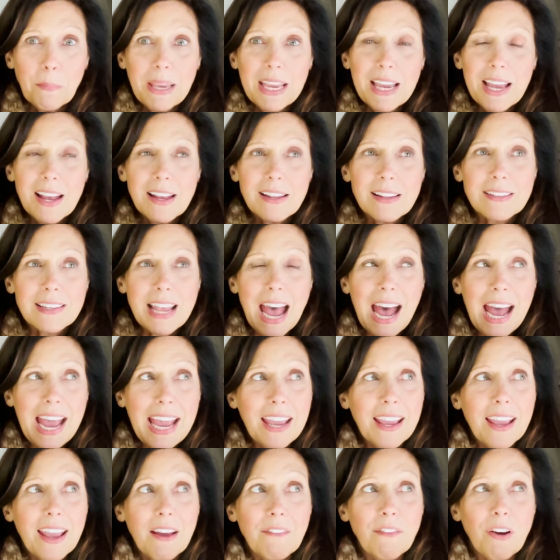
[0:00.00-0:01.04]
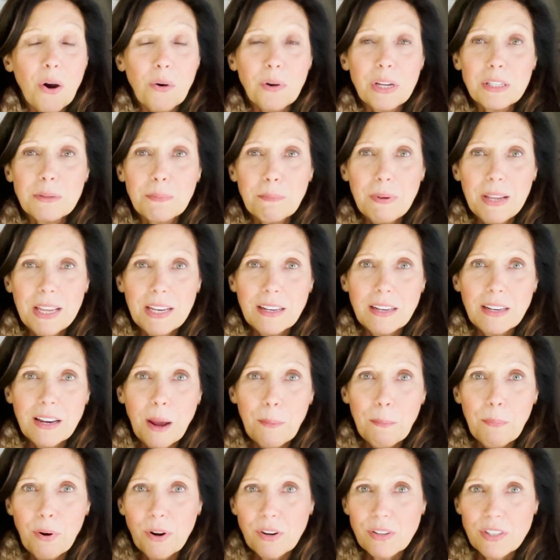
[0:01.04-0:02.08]
because I have always been
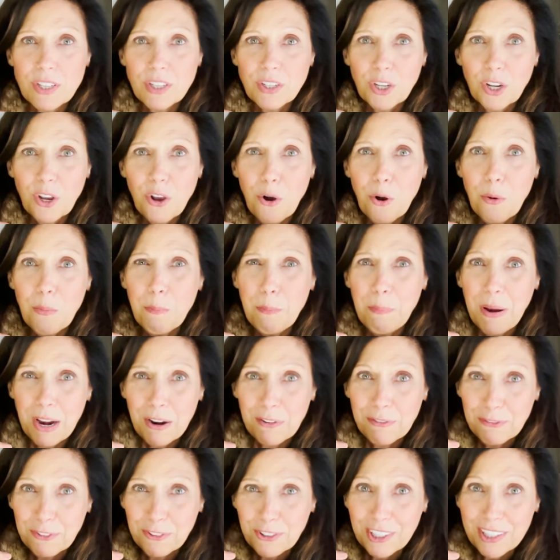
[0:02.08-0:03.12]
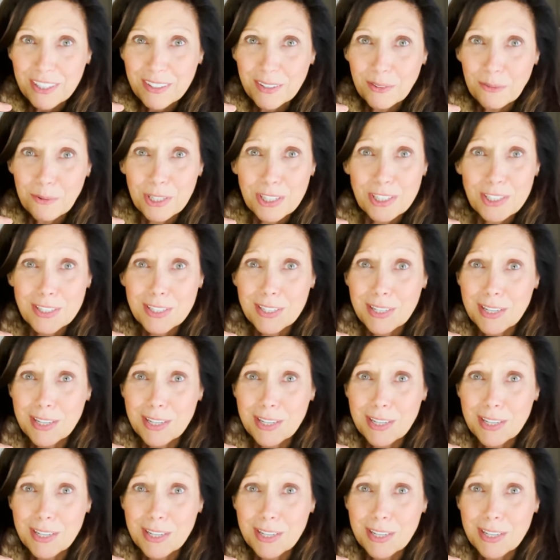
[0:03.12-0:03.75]
a person to go barefoot, which